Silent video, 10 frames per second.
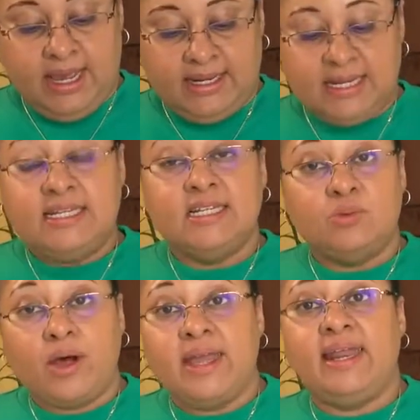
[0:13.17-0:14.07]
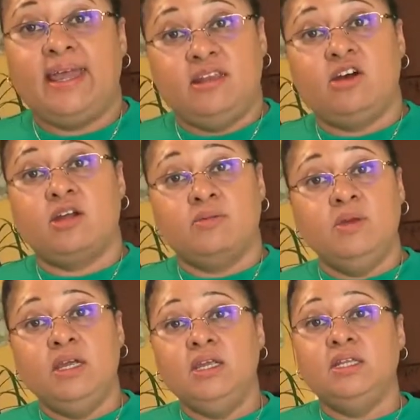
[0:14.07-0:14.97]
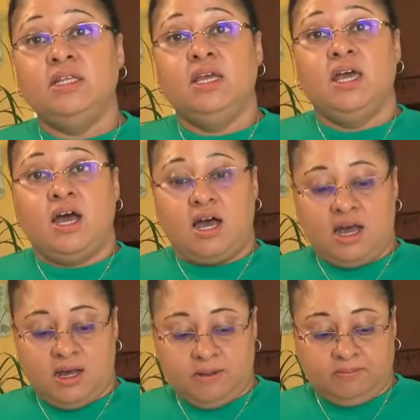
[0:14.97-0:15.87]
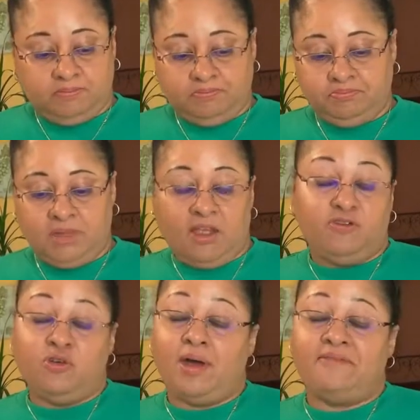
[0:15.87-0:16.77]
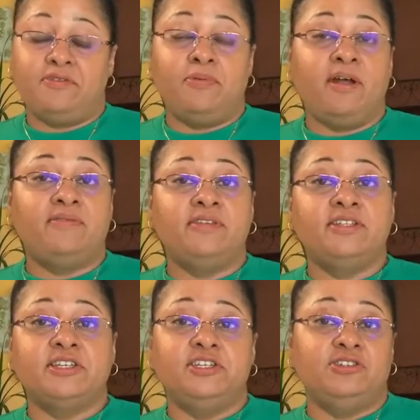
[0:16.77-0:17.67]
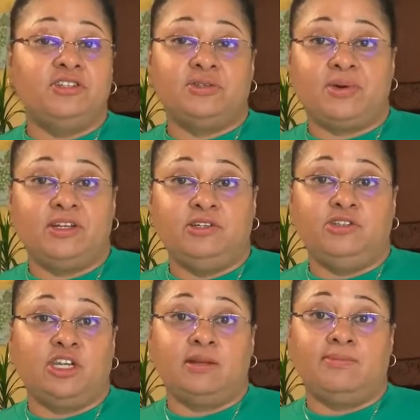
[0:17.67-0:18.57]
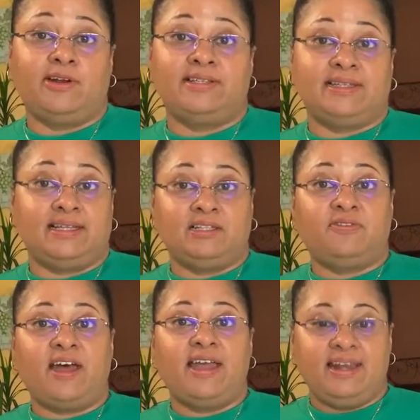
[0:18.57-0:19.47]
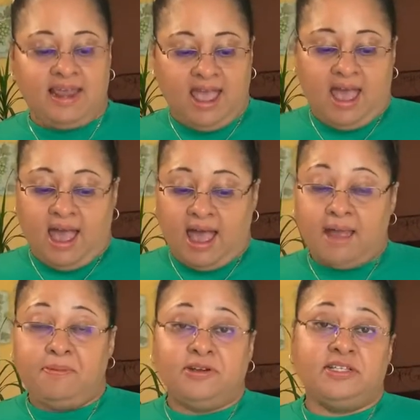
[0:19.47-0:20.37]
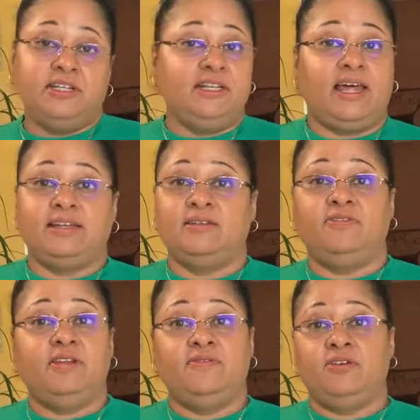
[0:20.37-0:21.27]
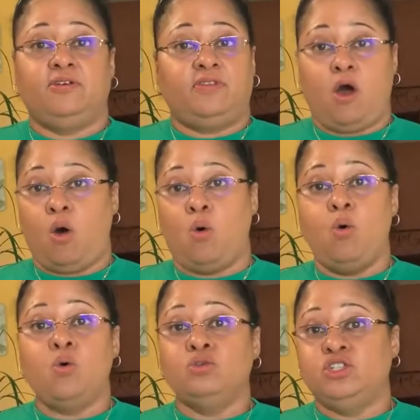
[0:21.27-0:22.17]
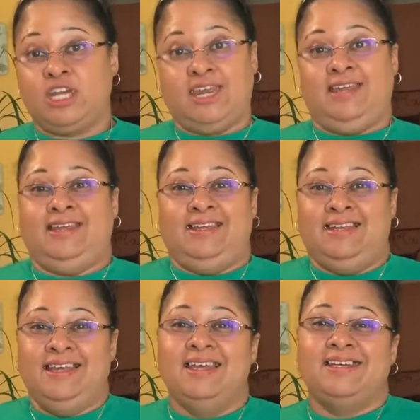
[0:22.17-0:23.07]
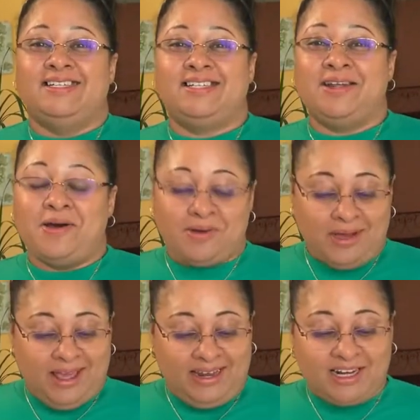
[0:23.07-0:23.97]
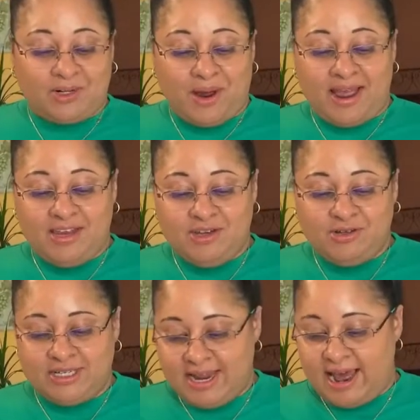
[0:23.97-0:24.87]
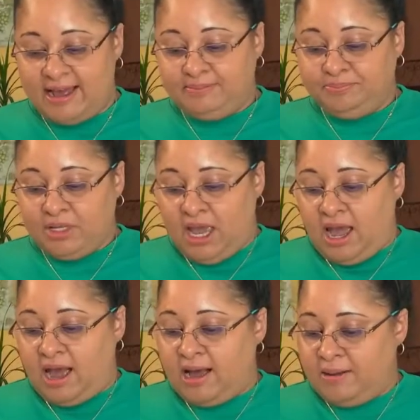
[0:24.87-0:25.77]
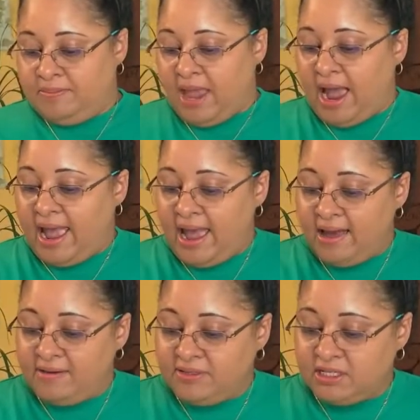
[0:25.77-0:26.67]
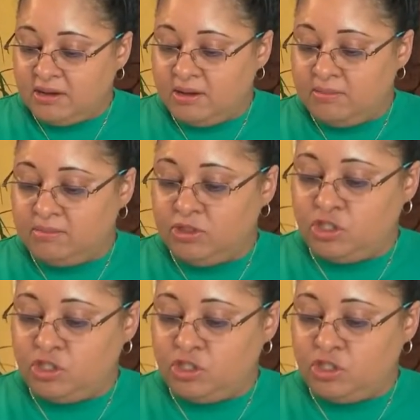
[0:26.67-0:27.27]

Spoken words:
This is white and dark meat. If you have a preference and you just want to do chicken breast, that's fine. I personally like the flavor of the whole chicken, so that's why I use that. I have some